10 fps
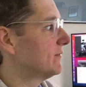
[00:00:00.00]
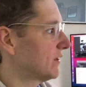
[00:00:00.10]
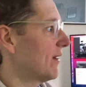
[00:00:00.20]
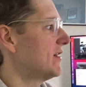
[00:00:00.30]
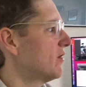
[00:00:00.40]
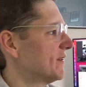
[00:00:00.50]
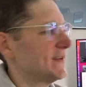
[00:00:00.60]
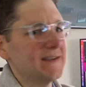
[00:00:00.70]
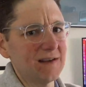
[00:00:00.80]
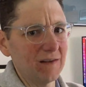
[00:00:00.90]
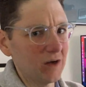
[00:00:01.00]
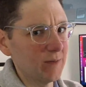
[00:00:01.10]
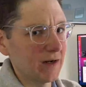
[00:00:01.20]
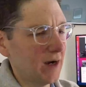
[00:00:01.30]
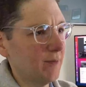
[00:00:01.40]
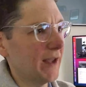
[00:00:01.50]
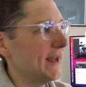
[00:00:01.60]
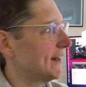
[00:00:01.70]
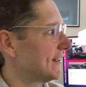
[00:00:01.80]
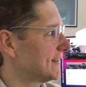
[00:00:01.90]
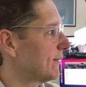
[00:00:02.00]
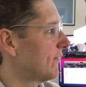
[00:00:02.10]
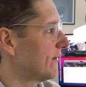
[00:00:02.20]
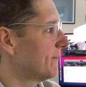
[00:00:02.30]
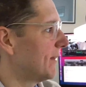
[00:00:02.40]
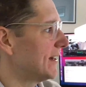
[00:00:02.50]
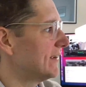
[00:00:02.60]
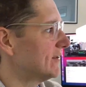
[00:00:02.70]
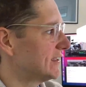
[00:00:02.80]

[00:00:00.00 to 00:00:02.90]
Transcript: so I know this is a little bit complicated, and some of it might even